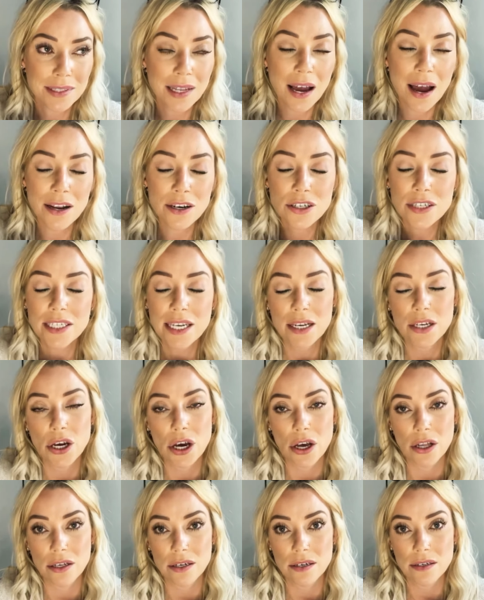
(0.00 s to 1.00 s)
under
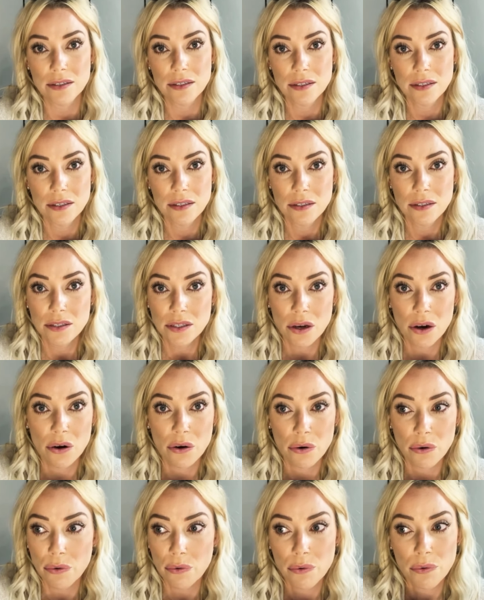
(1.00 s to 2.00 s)
$10.
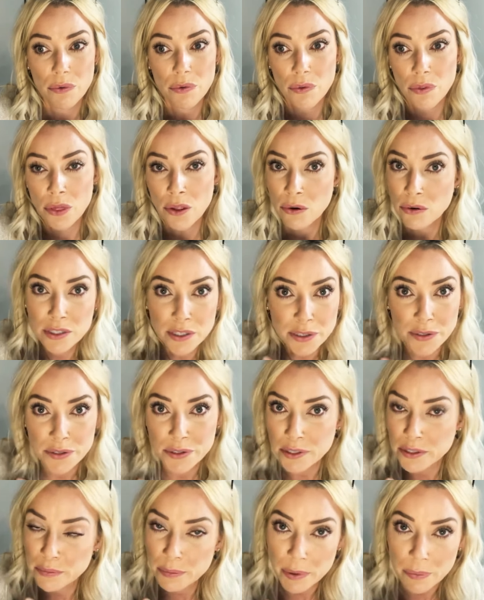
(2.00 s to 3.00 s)
So no
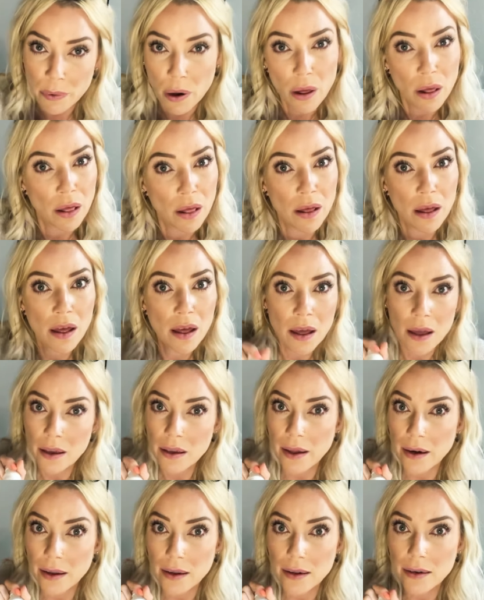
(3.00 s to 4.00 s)
excuses, people.
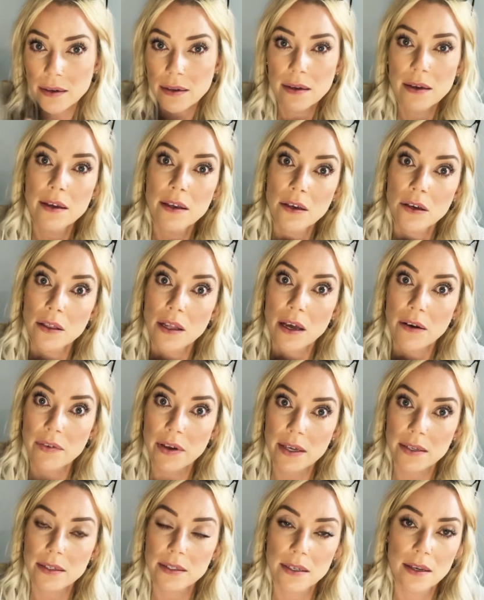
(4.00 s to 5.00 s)
Get it. You'll love
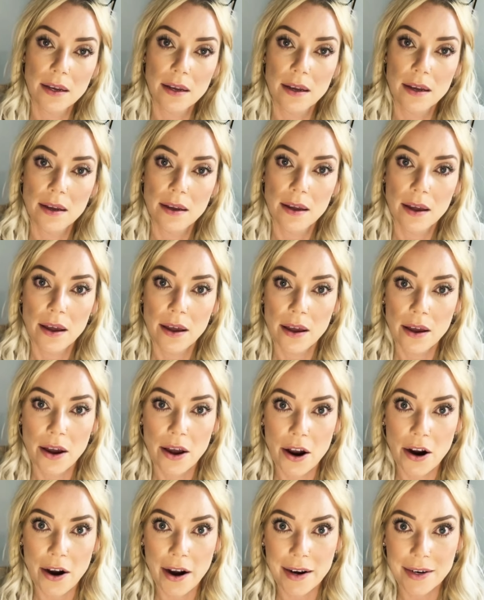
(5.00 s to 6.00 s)
it.
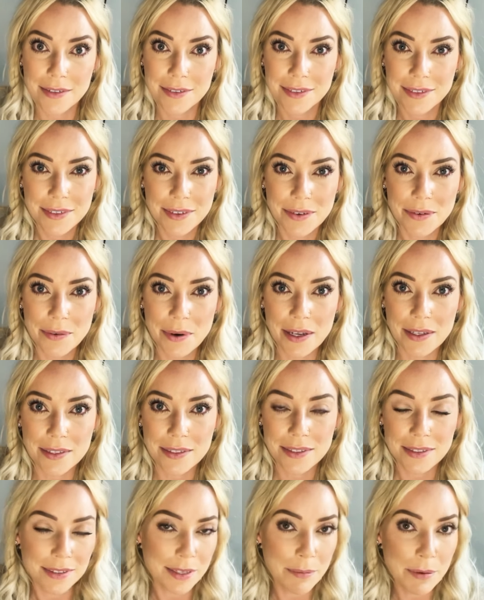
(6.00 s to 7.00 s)
All right. Well,
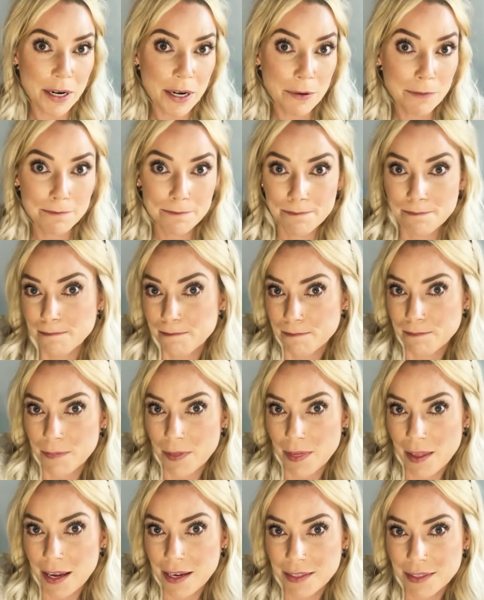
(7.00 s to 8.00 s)
let me know.
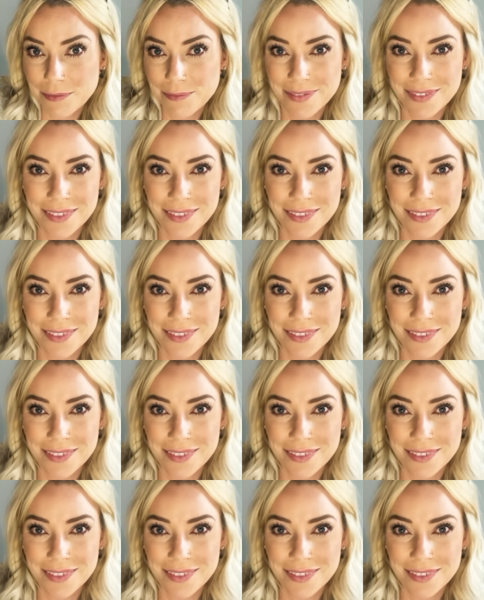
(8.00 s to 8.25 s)
Thanks.